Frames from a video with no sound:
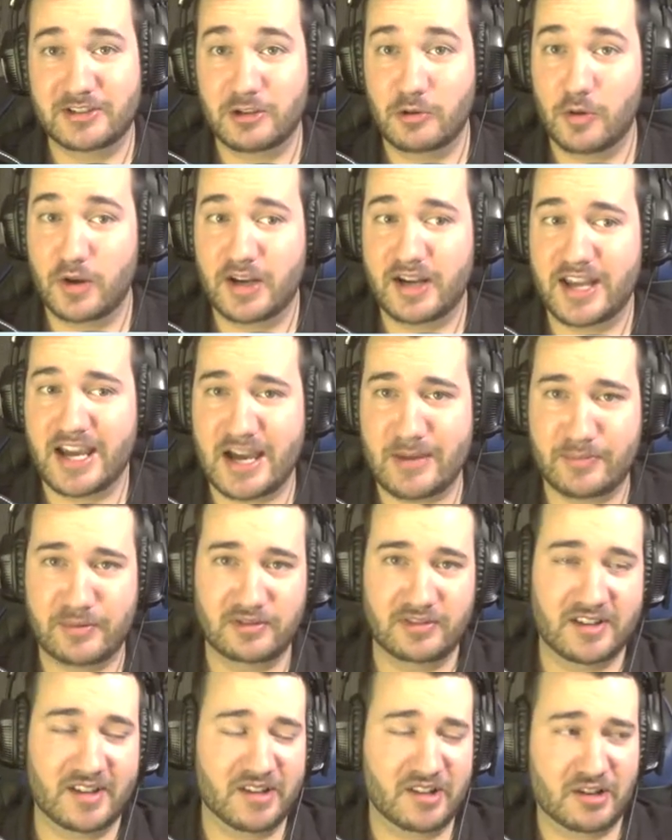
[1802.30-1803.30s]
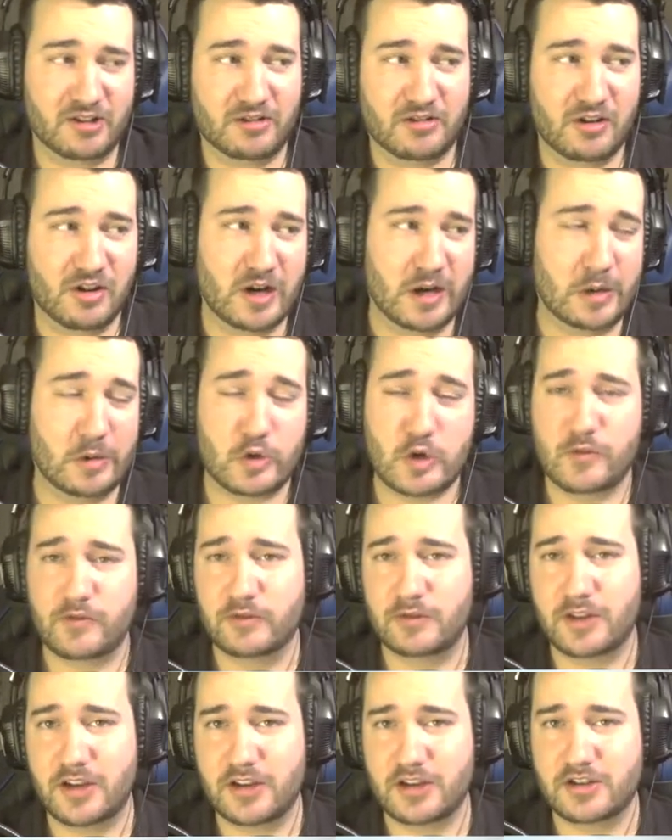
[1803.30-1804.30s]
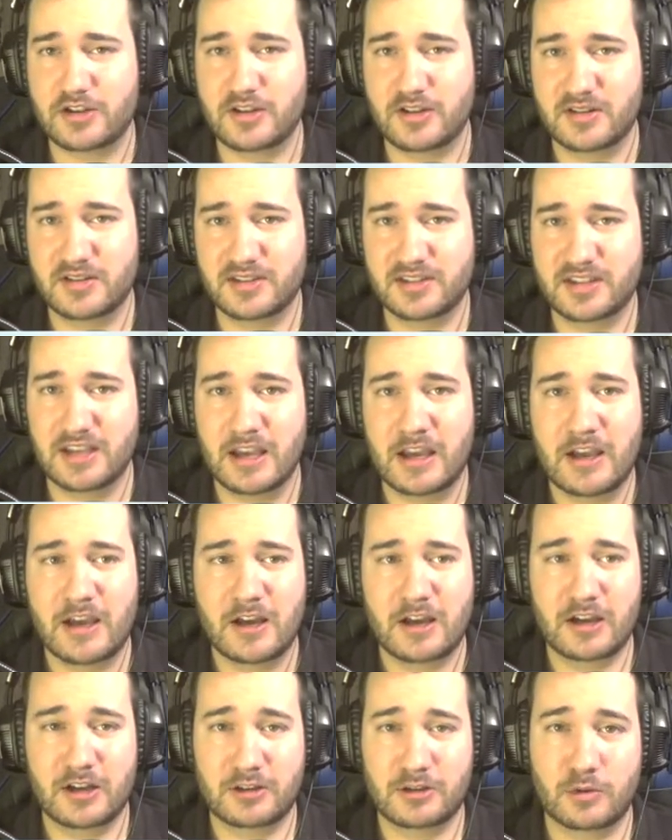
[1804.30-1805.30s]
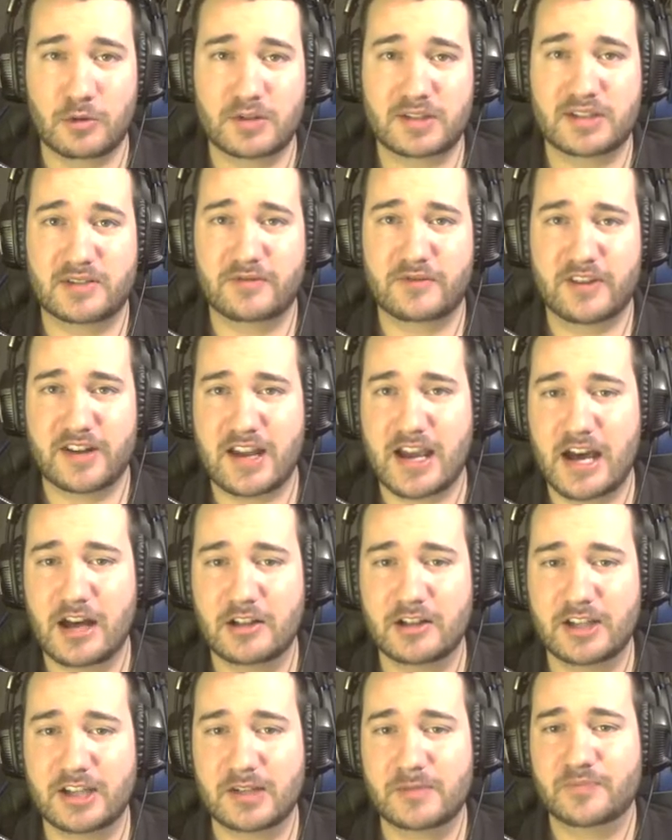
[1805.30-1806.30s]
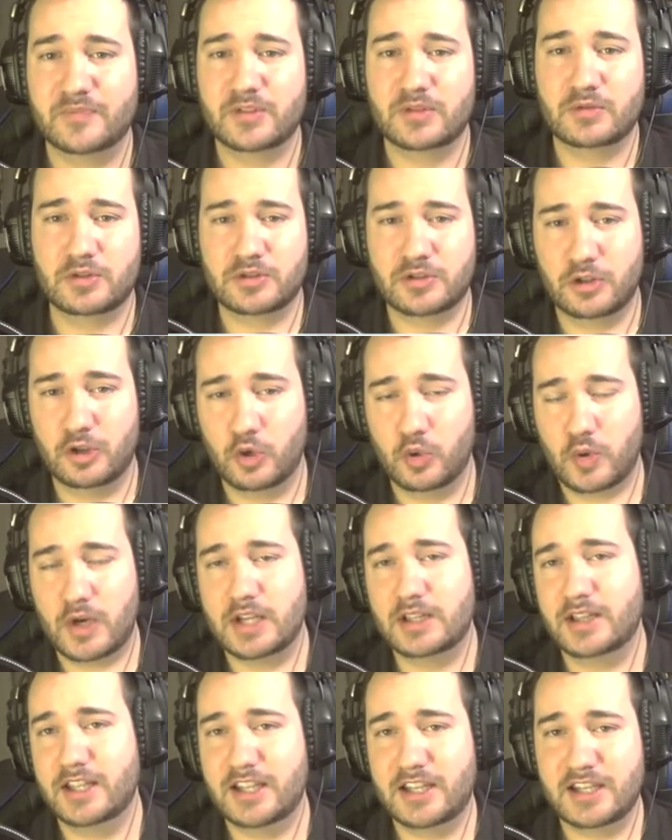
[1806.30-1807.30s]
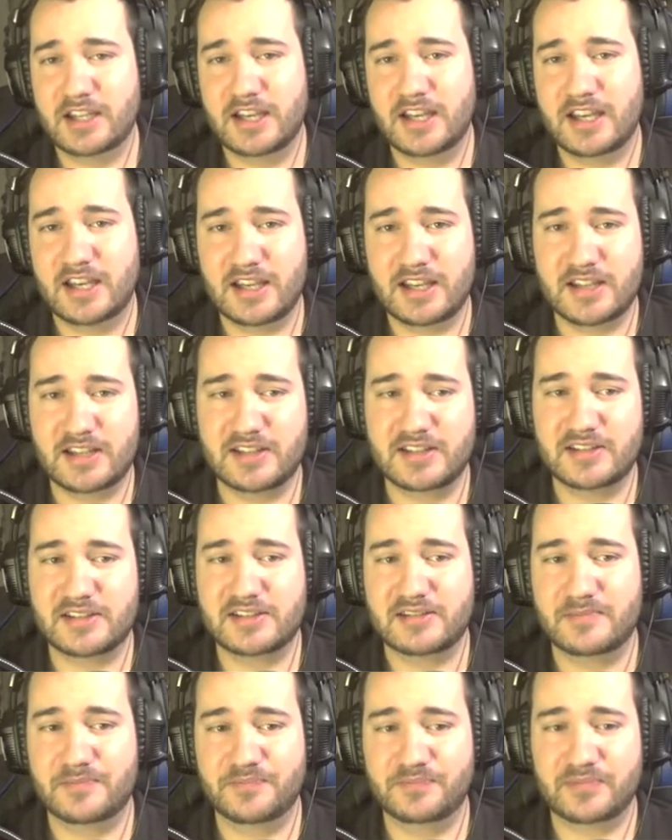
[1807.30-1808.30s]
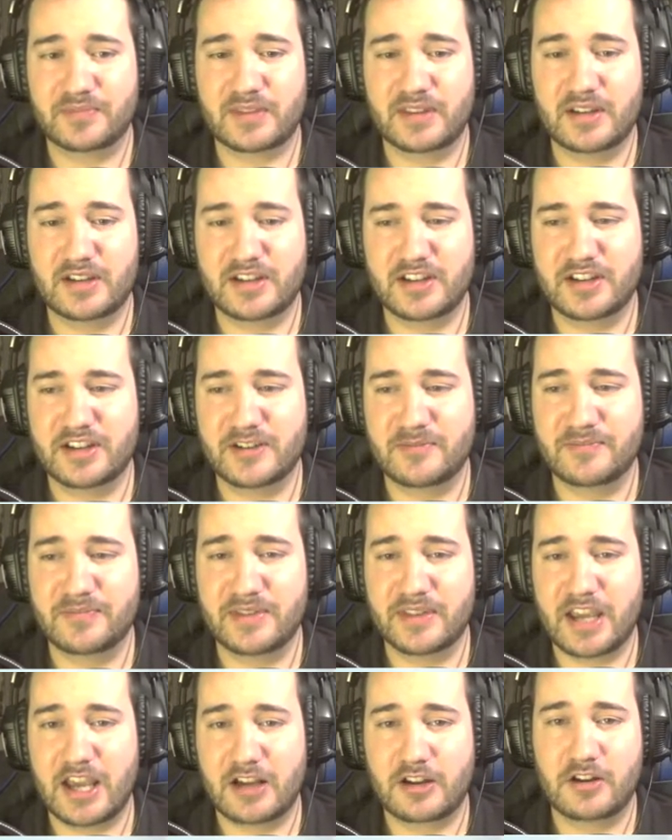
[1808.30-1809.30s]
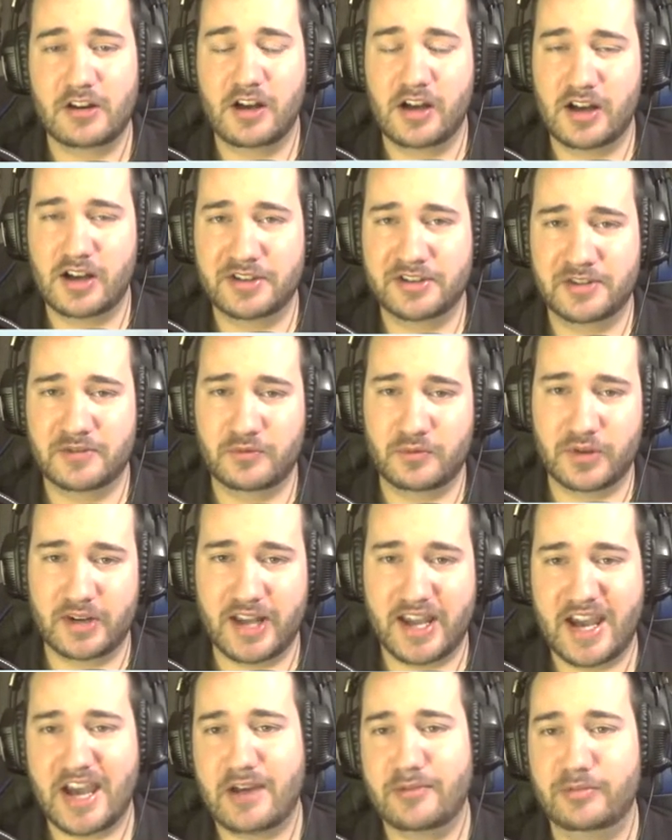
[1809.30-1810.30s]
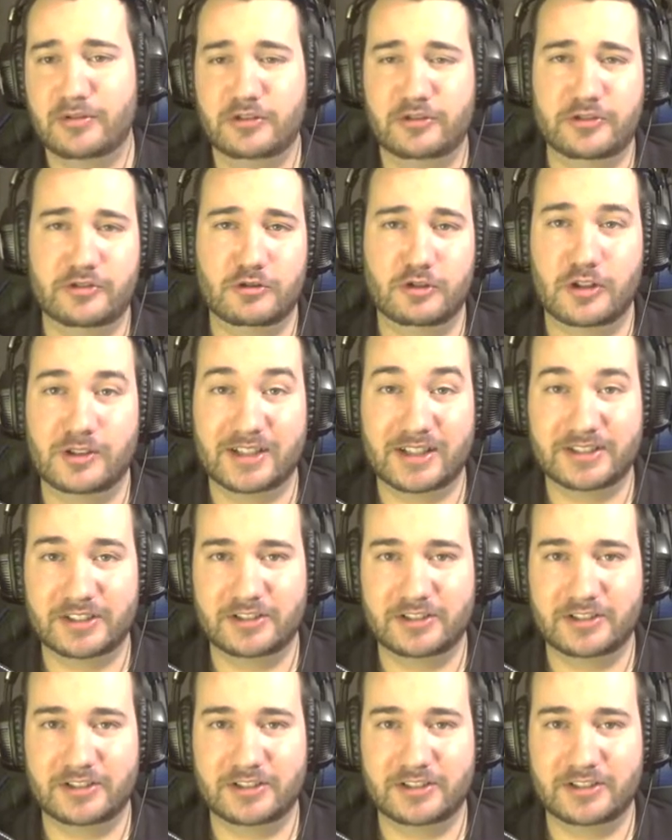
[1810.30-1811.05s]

that's going to happen later on in Revelations uh, towards the finale, which greatly is um, a cause of what happened in the early